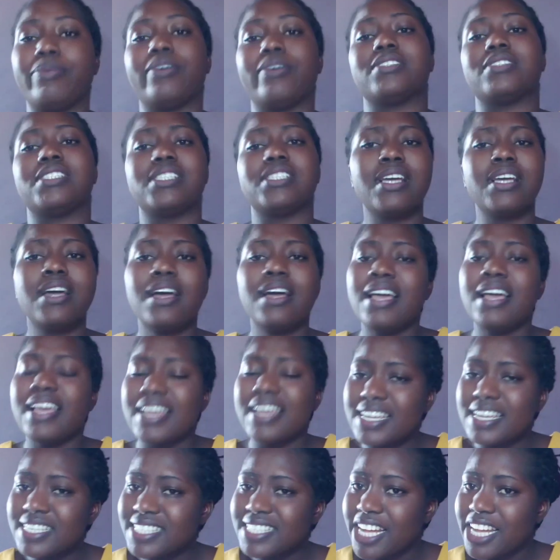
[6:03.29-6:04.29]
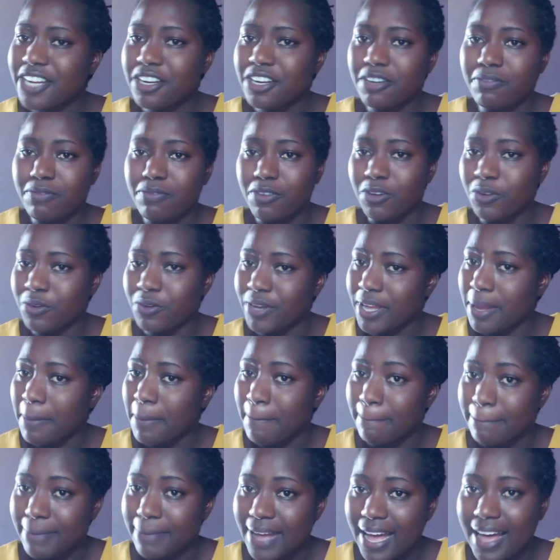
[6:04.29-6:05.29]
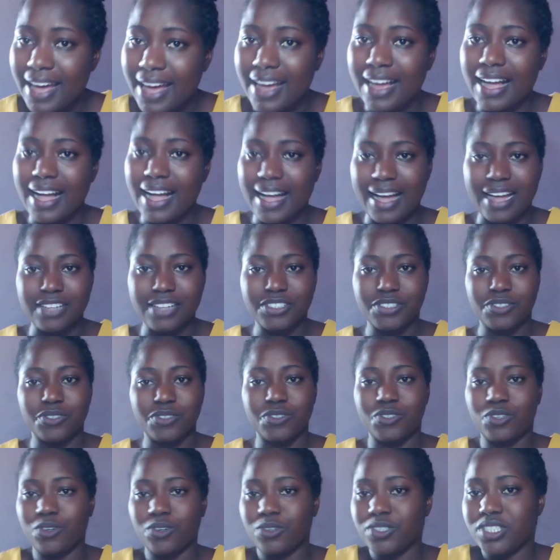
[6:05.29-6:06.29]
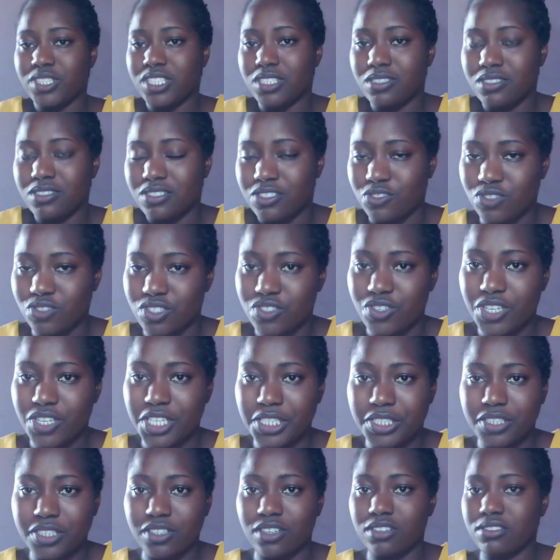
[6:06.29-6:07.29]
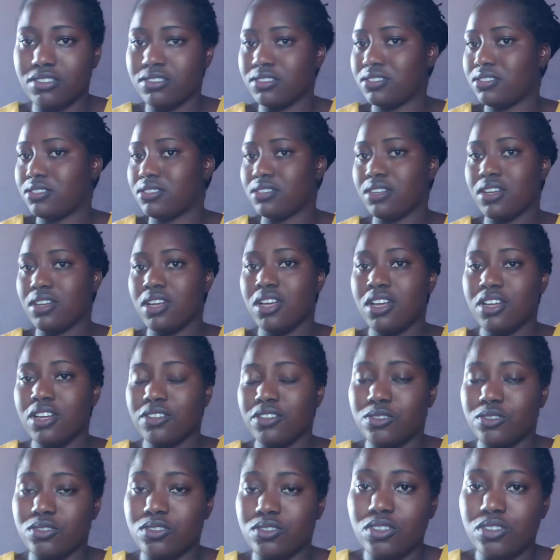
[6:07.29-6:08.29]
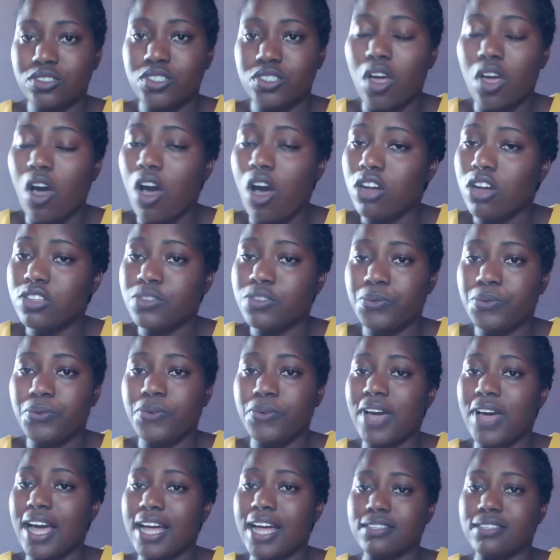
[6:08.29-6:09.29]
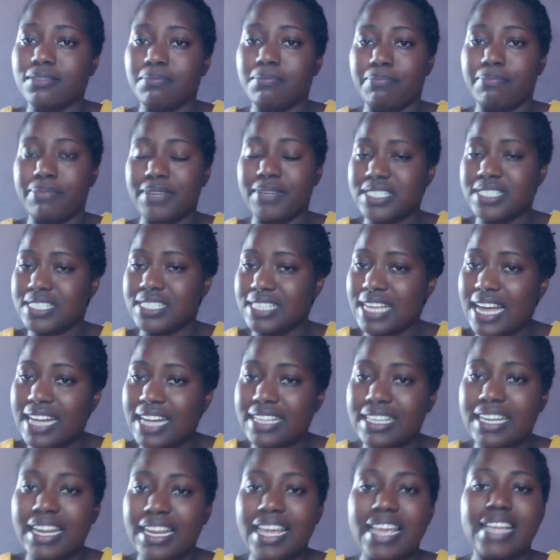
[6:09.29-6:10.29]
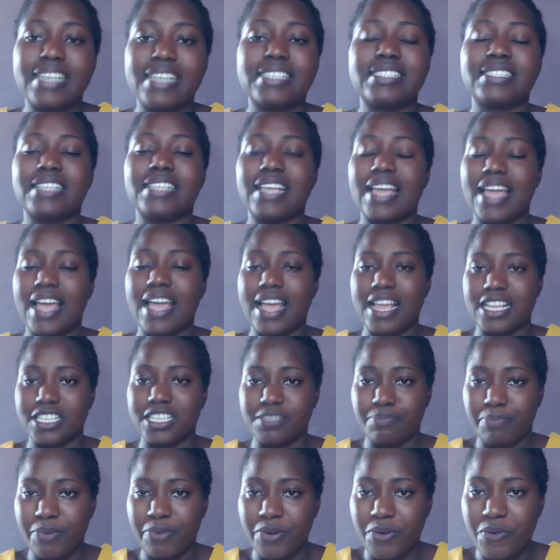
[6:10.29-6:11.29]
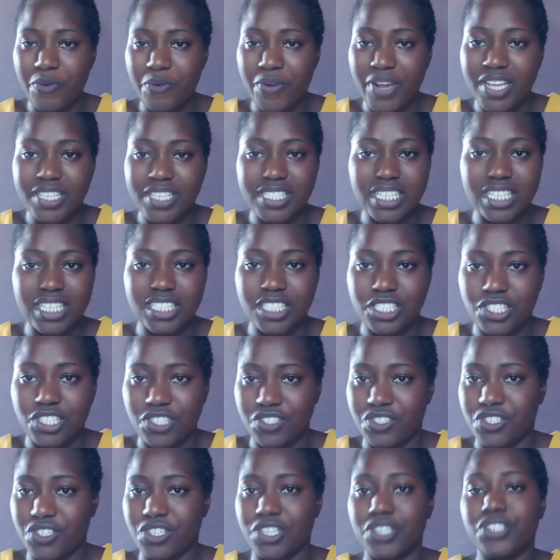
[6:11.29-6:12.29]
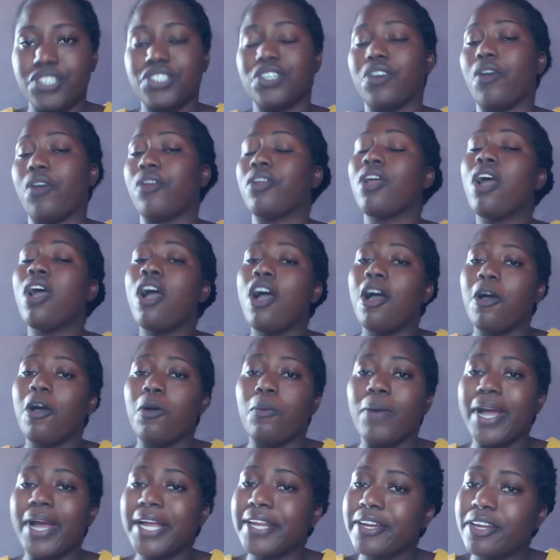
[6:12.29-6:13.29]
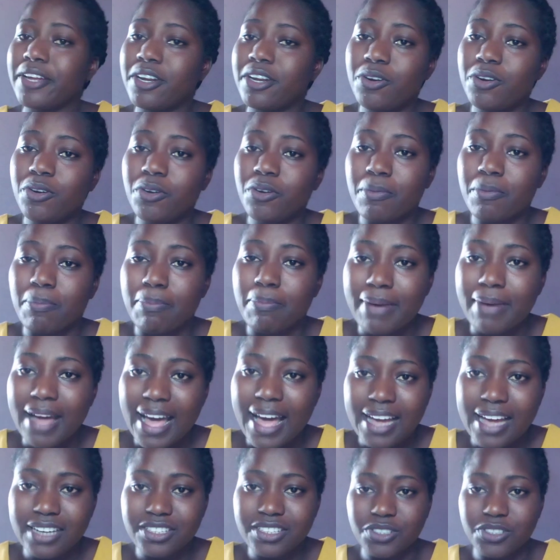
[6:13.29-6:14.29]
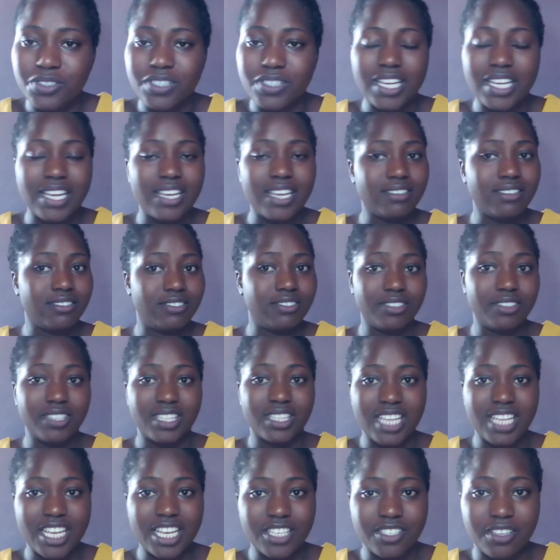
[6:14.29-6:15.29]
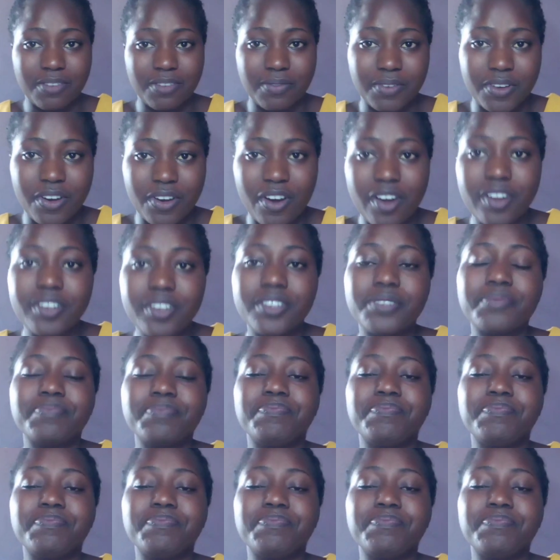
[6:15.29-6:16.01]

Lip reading: But instead of looking back to those situations, to those hurtful and bitterness experience and situation, why not look back to the goodness of God?